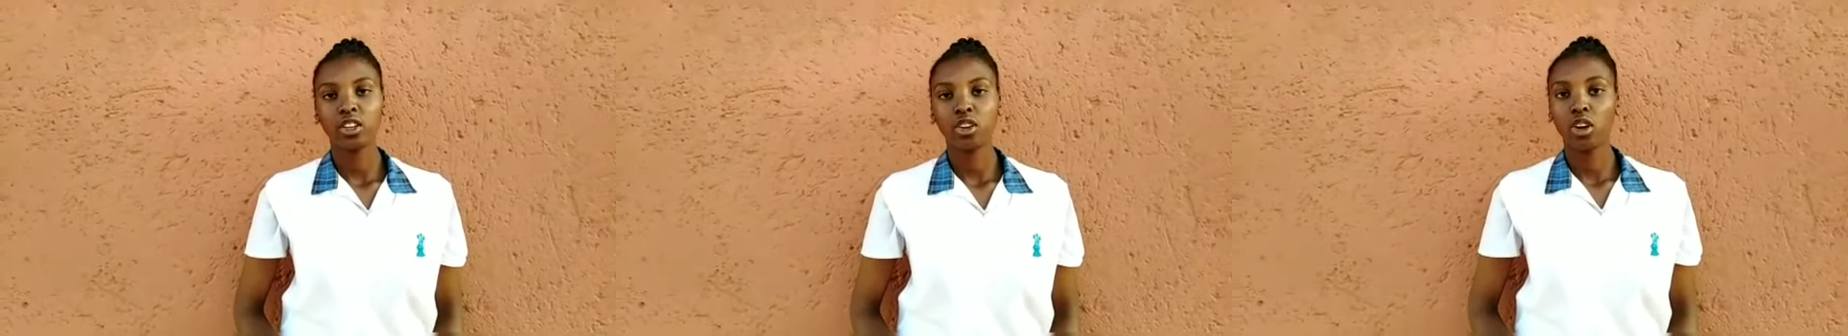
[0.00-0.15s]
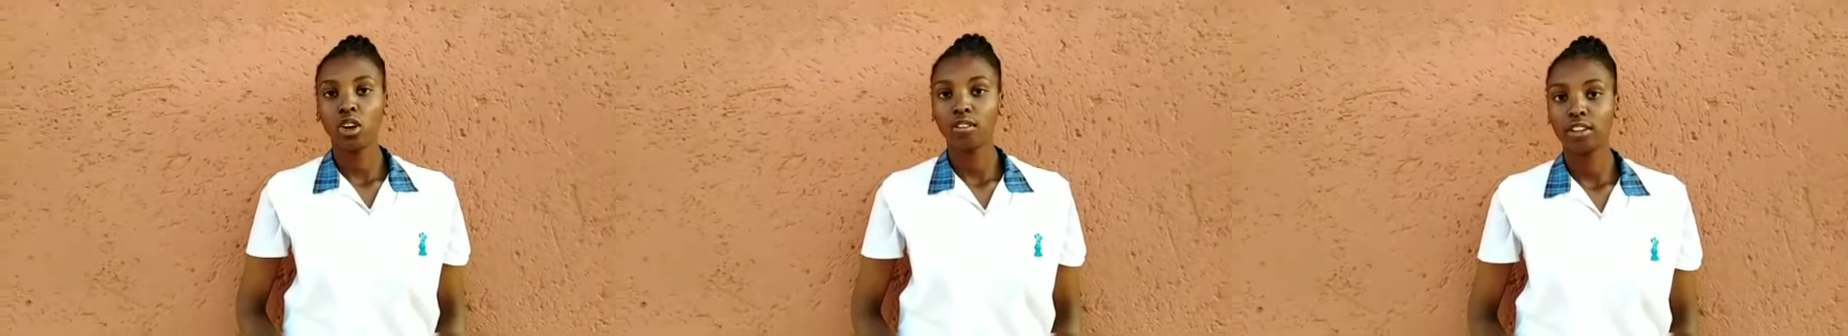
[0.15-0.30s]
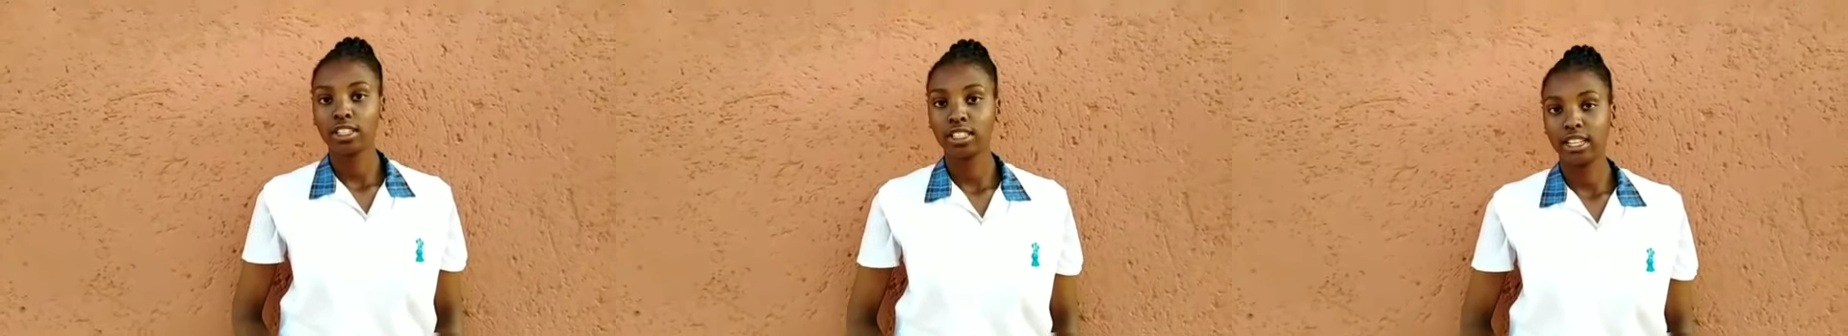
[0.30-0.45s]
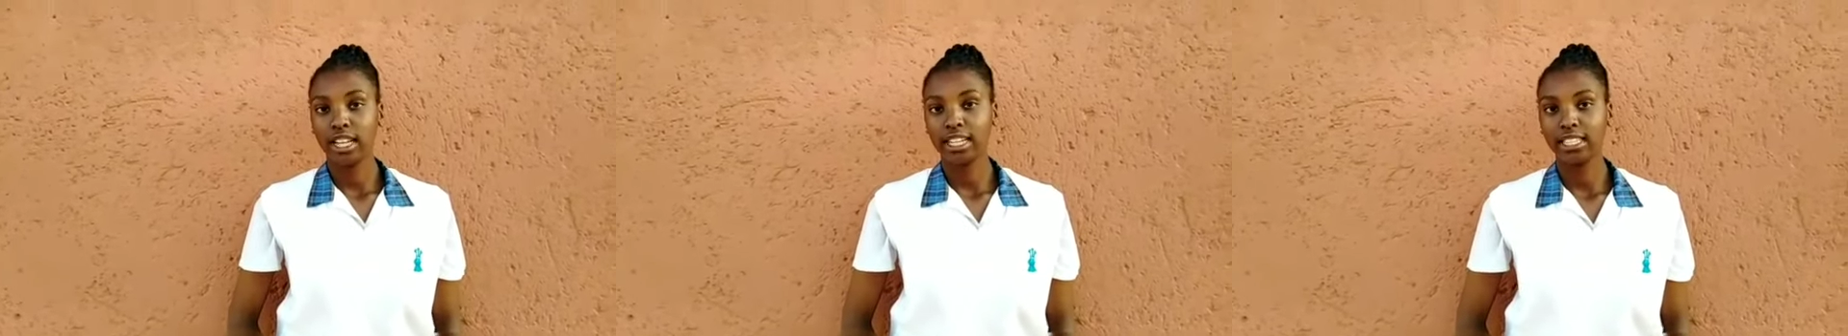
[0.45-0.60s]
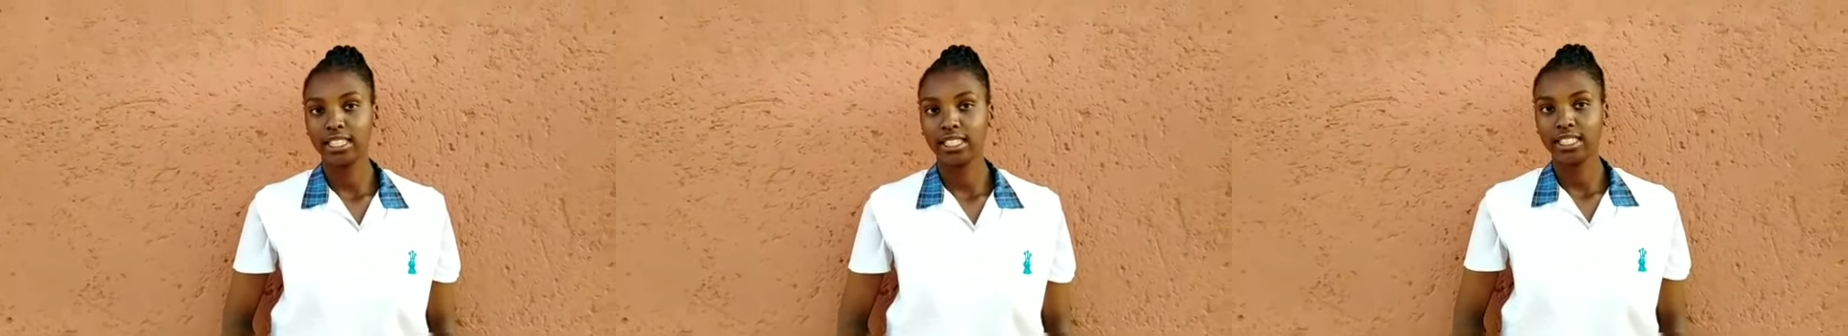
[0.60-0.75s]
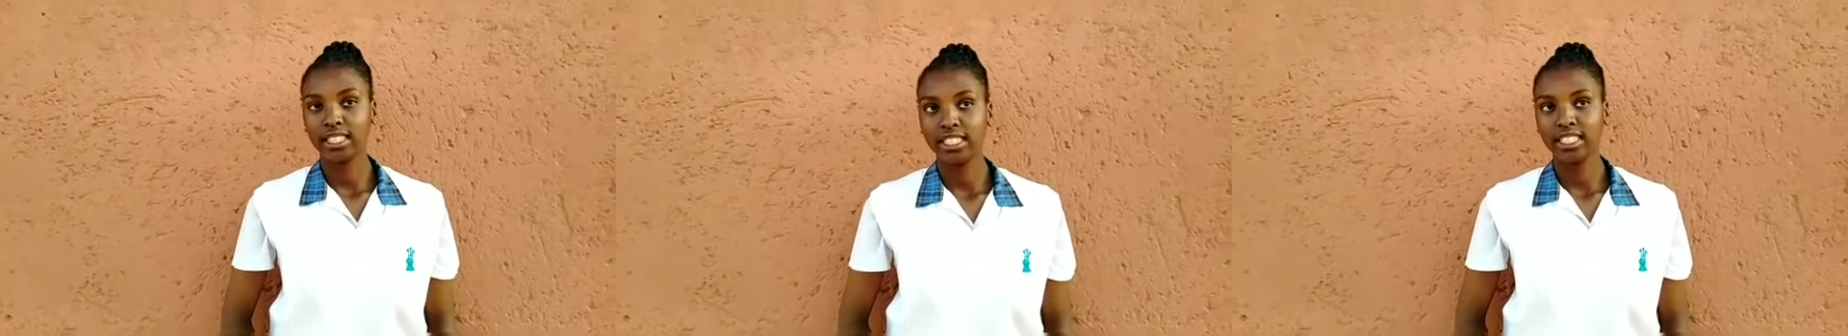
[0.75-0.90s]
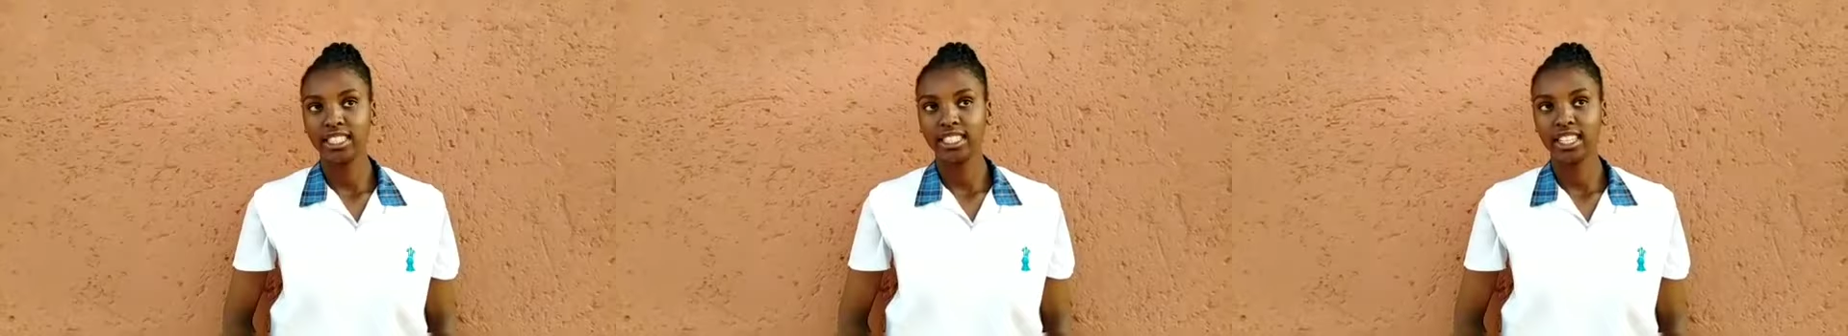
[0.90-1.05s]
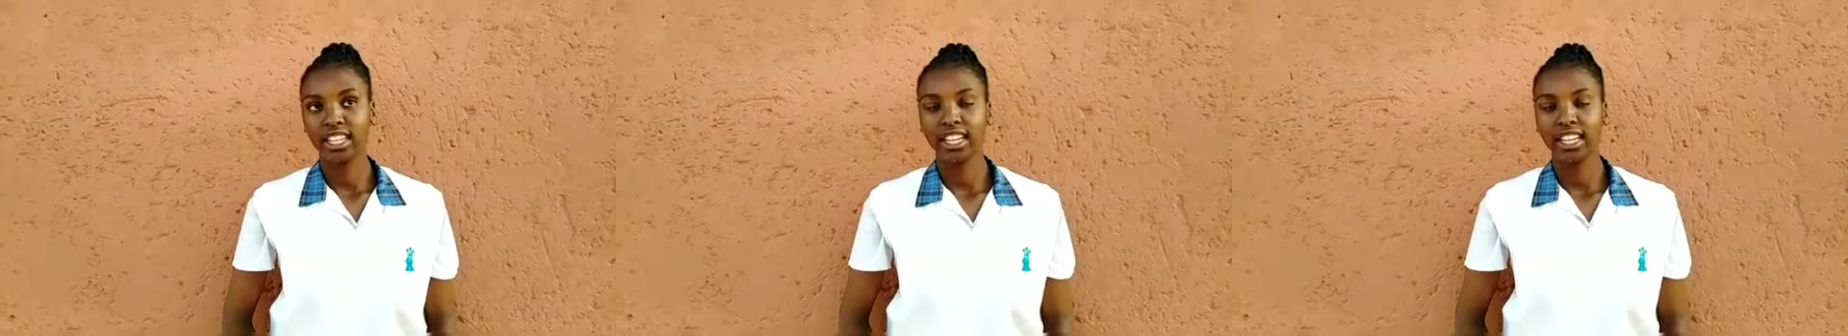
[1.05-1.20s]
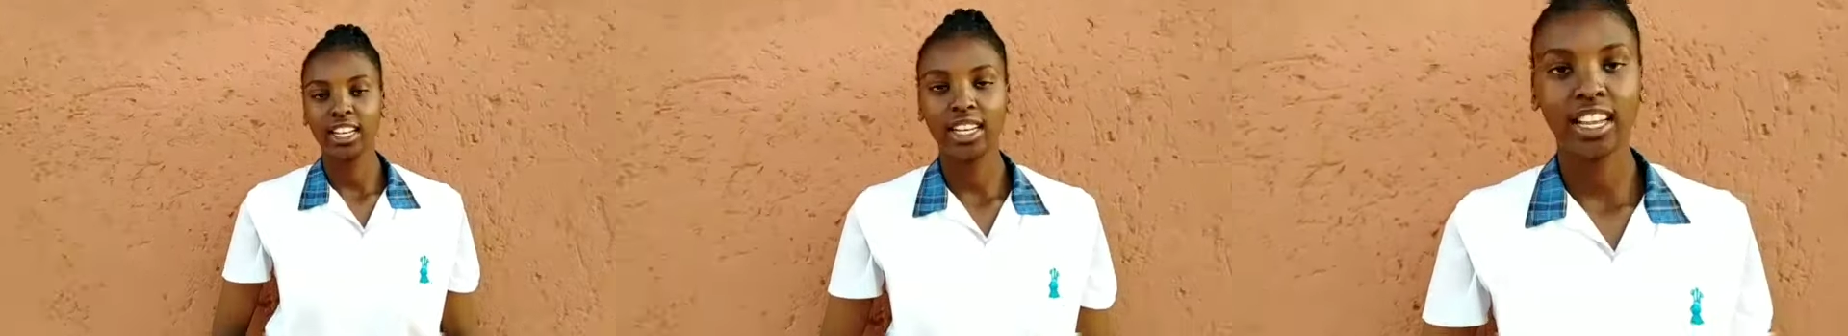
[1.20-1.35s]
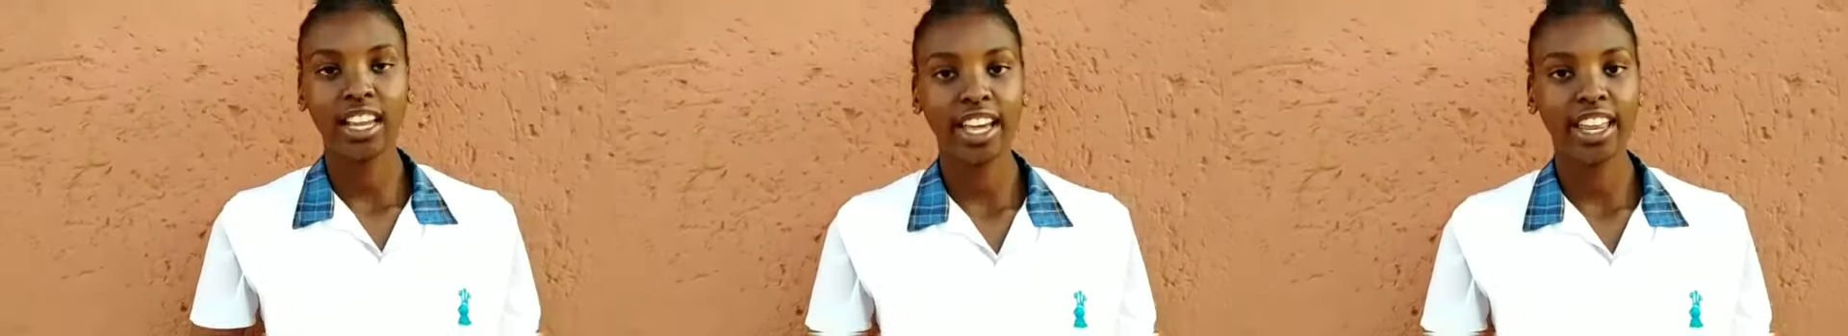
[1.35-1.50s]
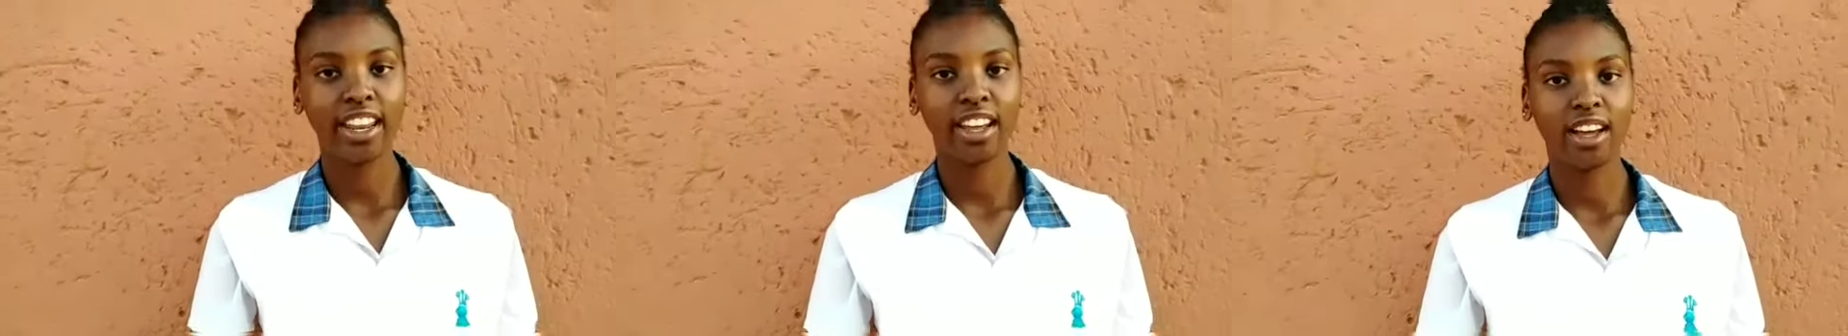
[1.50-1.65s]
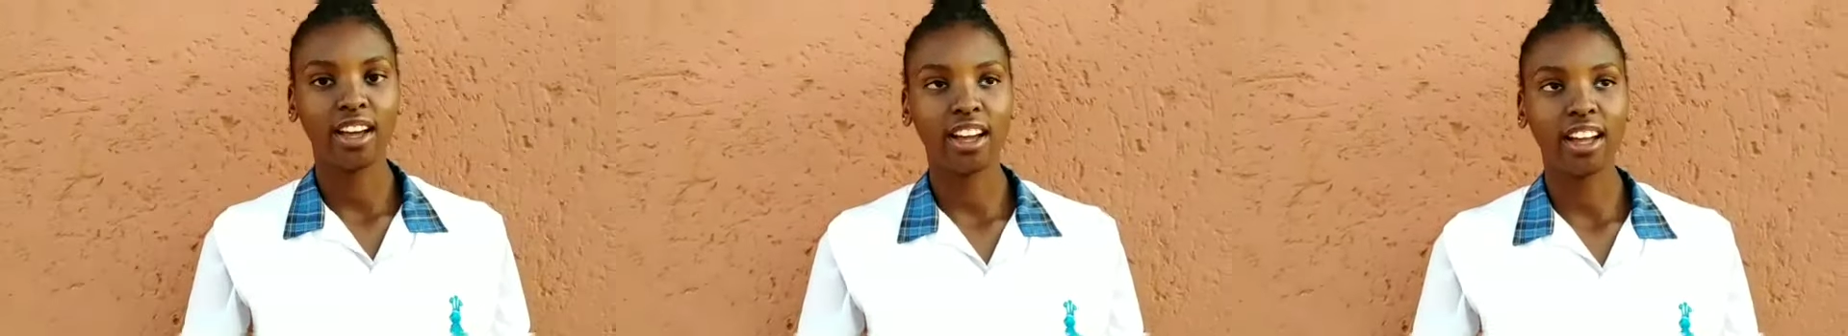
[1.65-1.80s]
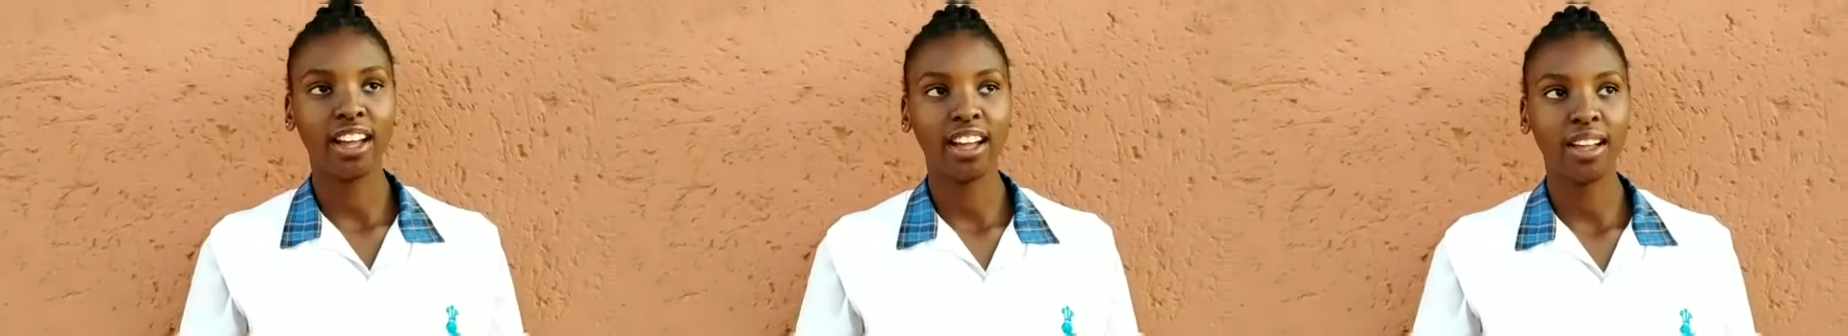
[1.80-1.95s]
COVID-19 really had
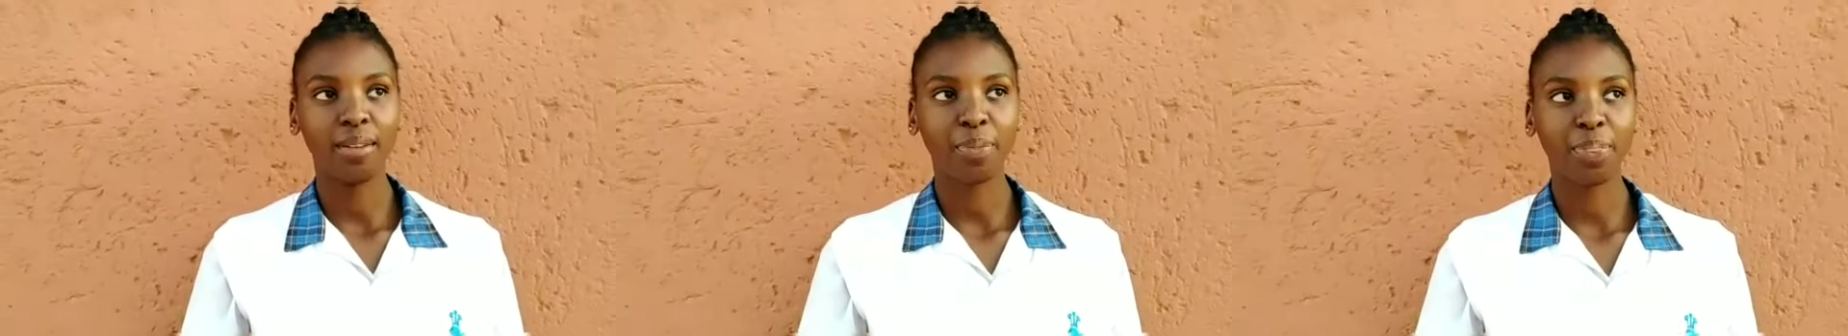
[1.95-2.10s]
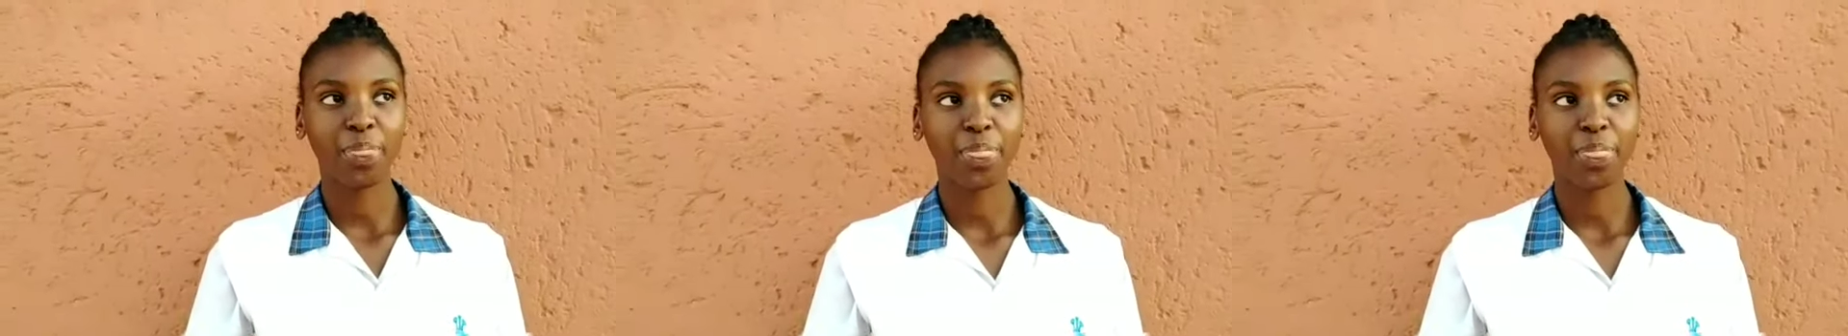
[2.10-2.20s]
a...